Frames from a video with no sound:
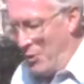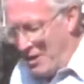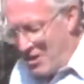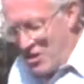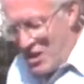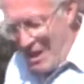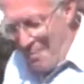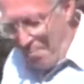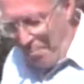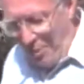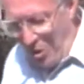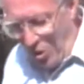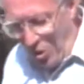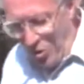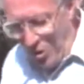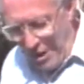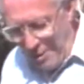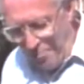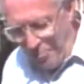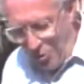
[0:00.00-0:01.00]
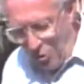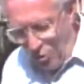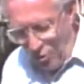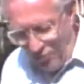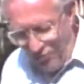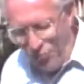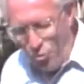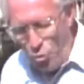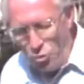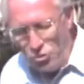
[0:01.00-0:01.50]
For example, on
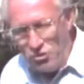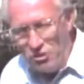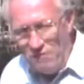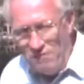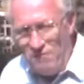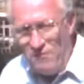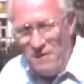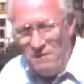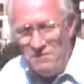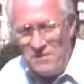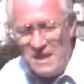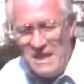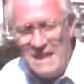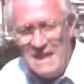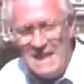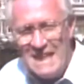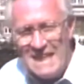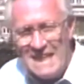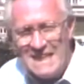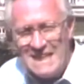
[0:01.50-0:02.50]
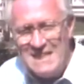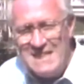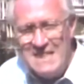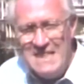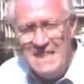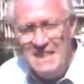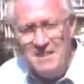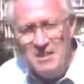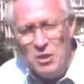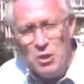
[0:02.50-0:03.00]
April the 4th in
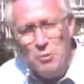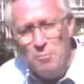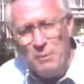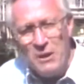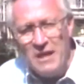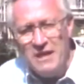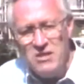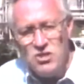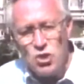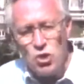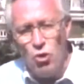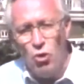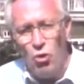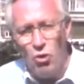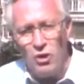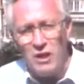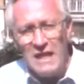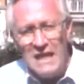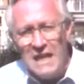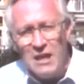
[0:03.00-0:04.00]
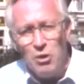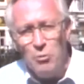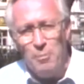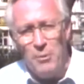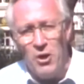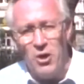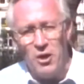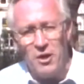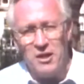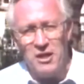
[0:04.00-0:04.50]
1519, in a place called
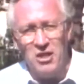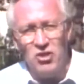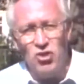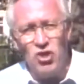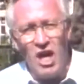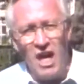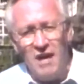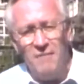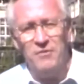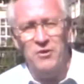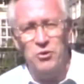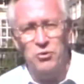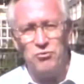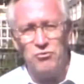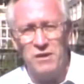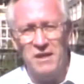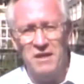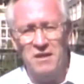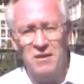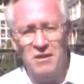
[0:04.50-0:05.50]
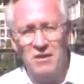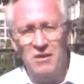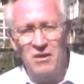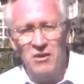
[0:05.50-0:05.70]
Little Park in Coventry,